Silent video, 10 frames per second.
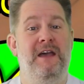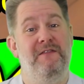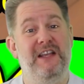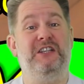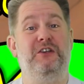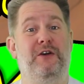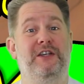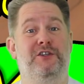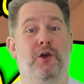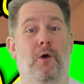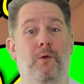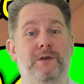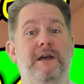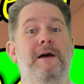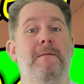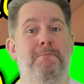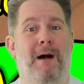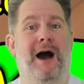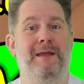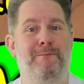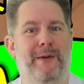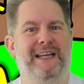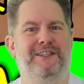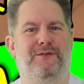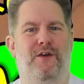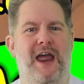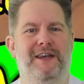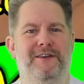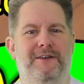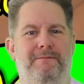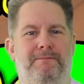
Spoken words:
This song is called My Best Friend.